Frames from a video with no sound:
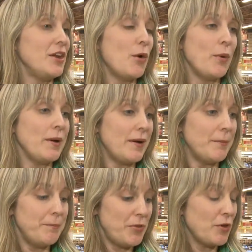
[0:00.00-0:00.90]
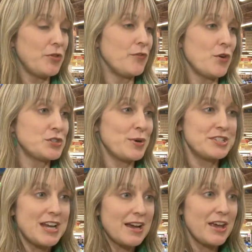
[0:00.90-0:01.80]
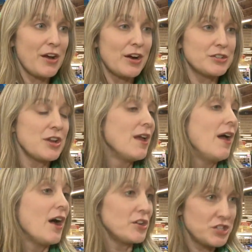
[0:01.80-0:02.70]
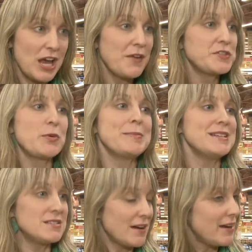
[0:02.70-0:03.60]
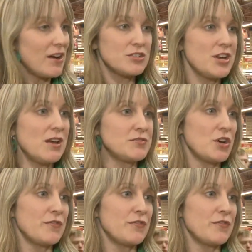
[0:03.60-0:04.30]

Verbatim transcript: you know, uh, the, the, folks who are stocking our, our shelves will be stocking our shelves